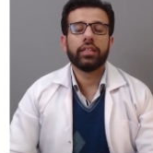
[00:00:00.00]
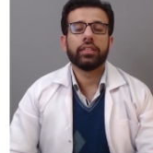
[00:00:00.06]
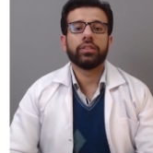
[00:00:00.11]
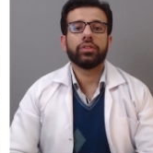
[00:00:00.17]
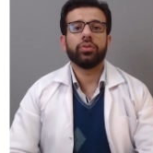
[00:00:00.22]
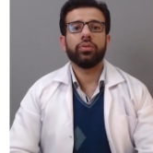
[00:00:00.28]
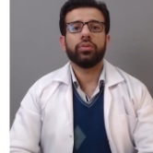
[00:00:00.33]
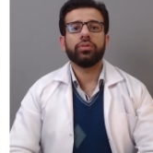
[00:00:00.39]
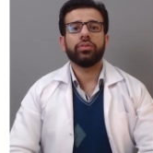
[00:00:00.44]

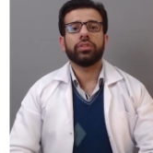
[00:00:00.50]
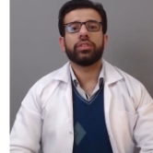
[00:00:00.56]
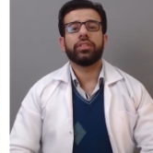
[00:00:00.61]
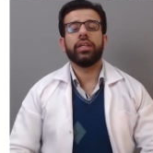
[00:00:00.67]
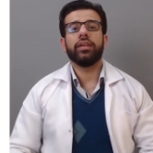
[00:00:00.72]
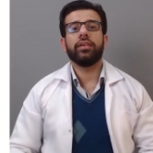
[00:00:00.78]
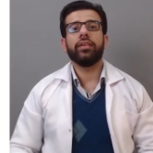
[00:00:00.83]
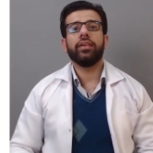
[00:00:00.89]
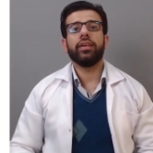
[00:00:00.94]
So
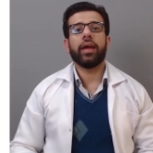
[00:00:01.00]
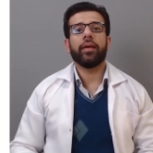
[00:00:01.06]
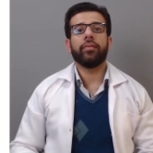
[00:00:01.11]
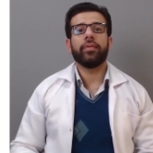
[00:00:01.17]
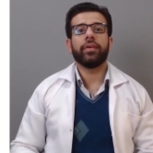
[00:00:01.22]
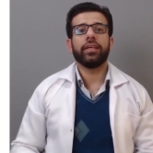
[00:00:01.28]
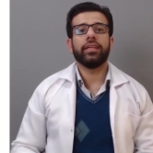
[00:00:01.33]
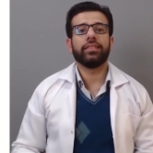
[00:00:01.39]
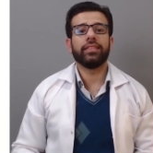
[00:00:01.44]
central
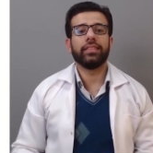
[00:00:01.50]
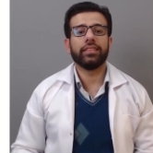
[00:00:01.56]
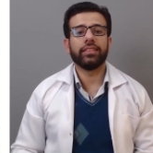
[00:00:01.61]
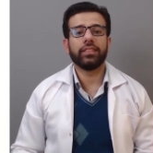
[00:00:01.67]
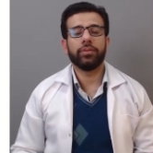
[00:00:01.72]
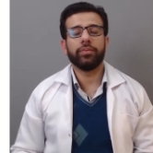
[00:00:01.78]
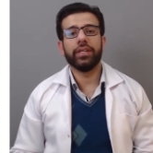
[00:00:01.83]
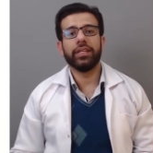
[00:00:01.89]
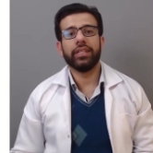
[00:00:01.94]
diabetes
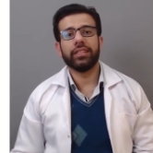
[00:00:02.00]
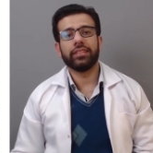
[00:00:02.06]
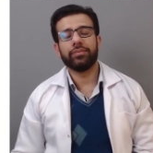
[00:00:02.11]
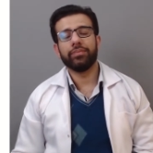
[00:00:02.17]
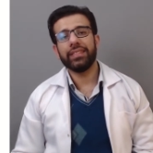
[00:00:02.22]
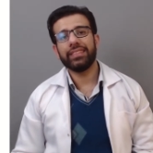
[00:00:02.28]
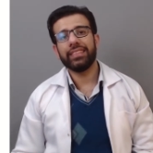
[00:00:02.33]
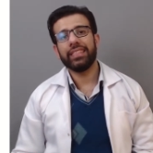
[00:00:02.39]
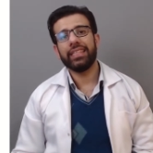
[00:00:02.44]
insipidus,
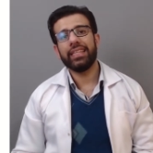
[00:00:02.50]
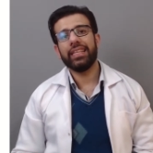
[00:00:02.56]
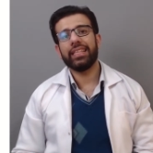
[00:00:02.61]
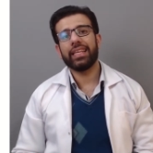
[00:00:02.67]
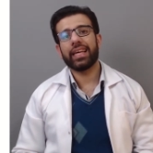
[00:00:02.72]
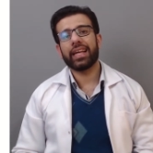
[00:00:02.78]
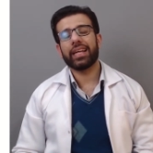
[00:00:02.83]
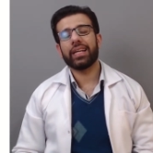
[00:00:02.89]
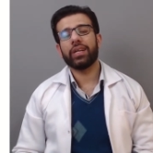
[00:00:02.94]
basically
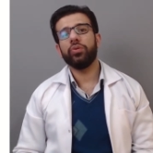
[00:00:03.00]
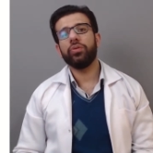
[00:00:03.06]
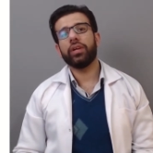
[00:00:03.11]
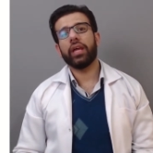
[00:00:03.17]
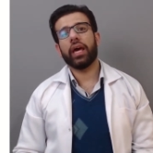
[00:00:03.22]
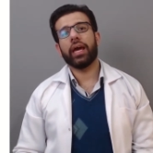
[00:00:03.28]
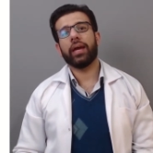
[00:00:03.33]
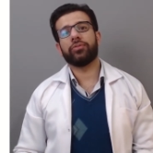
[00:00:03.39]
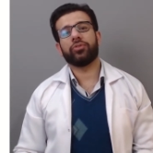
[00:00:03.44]
there are two
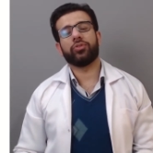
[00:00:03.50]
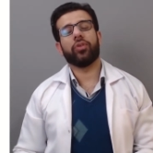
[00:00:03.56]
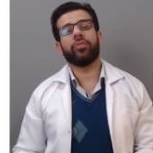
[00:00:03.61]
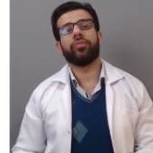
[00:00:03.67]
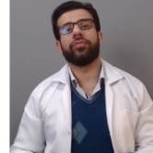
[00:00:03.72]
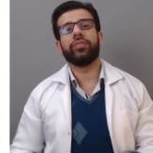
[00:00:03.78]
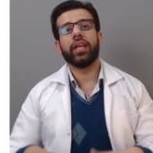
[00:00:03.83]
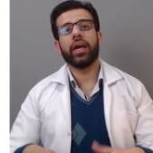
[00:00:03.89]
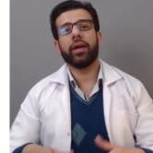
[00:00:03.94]
types
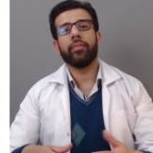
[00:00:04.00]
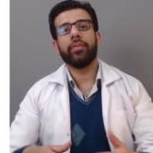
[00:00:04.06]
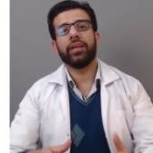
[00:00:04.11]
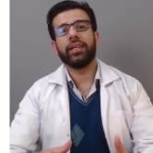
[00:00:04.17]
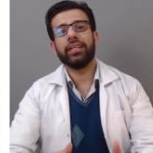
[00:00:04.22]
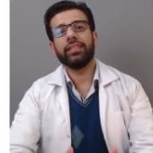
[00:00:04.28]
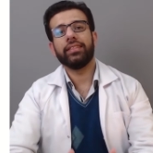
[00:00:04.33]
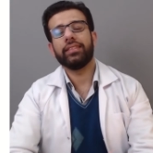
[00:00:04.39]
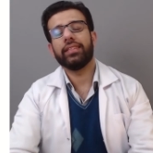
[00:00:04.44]
of the
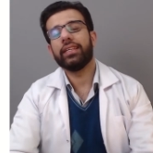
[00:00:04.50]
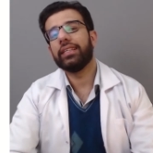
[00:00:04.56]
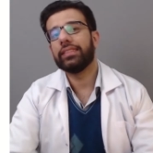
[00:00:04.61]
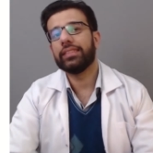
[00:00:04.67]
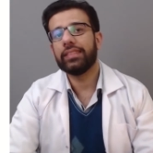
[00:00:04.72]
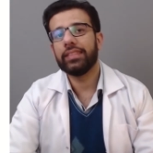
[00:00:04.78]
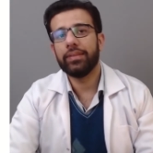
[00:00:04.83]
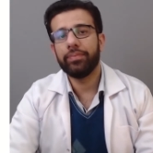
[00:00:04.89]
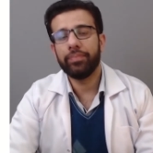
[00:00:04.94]
diabetes
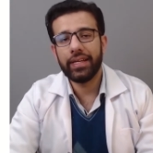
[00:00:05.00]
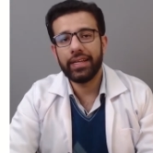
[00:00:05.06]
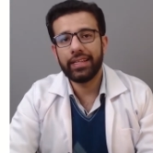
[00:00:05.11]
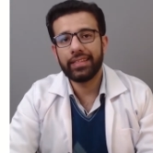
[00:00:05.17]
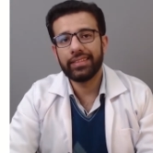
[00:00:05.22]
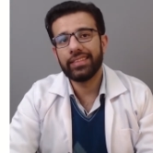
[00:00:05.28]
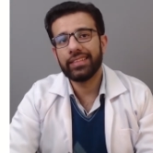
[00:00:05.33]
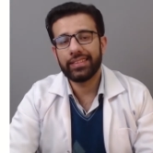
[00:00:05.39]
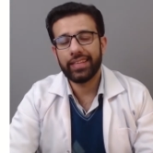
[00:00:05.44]

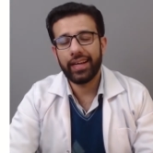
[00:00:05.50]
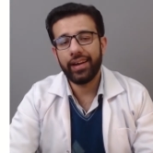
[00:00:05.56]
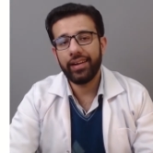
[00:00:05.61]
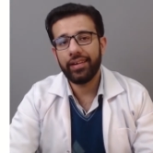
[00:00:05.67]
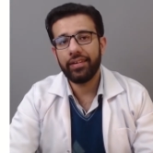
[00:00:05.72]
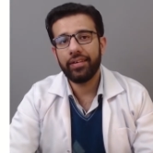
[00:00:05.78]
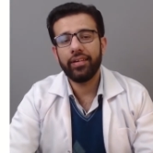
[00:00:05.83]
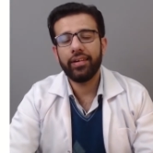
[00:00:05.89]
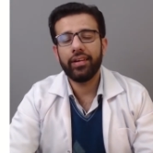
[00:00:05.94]
insipidus, the
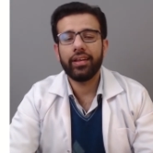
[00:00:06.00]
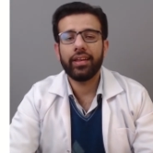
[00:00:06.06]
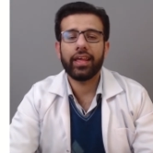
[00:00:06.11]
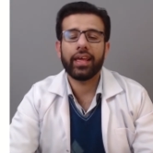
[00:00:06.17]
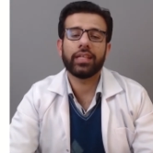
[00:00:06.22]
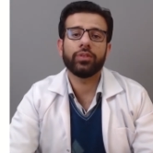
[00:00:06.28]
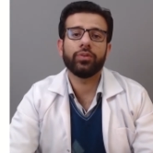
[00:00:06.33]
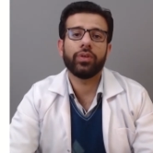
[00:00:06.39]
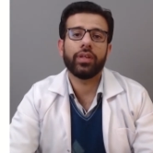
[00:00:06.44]
central
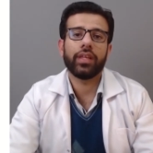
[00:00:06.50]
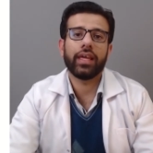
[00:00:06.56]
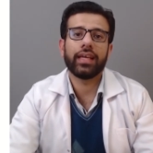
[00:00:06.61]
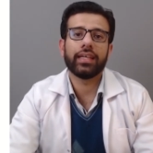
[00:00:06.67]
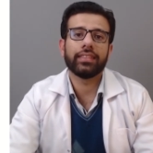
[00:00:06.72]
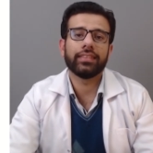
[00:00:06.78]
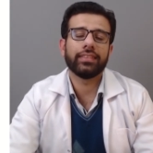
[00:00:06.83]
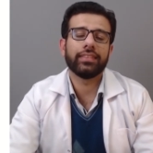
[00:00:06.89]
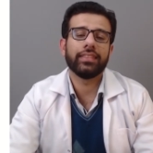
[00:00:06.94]
as well
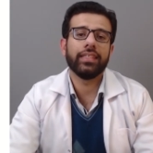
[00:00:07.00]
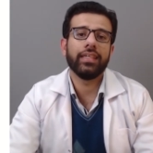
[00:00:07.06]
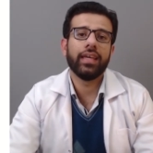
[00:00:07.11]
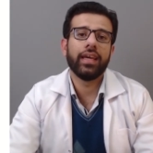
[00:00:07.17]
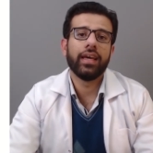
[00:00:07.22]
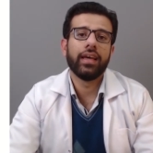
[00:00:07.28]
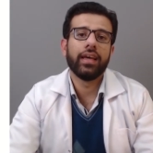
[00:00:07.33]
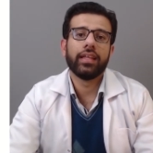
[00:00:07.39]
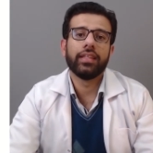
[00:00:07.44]
as the
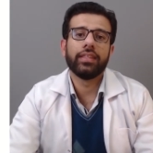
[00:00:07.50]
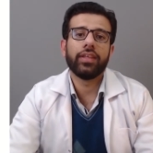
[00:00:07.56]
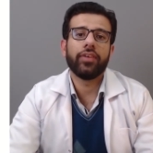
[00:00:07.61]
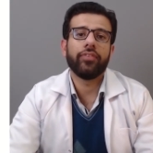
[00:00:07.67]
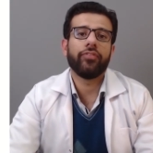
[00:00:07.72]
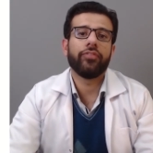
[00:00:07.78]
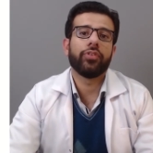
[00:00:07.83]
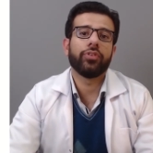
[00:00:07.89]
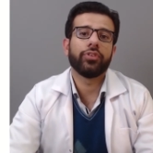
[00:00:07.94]

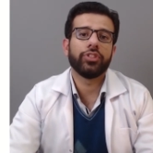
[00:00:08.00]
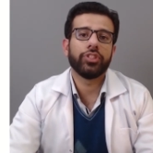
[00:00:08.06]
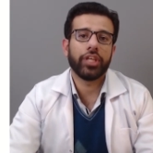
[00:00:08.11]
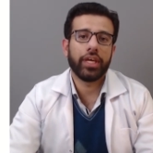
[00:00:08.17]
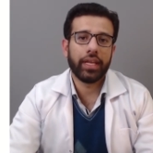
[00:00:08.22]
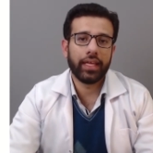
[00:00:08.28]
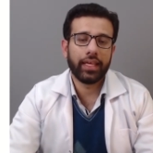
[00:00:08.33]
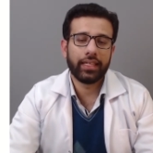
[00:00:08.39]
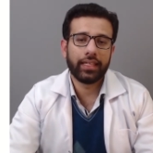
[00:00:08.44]

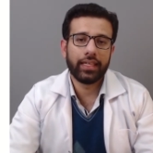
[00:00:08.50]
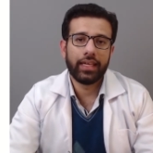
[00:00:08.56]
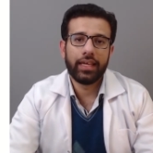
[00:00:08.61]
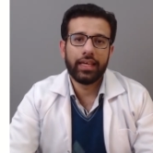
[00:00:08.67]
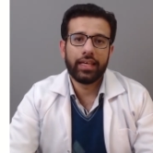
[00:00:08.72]
nephrogenic.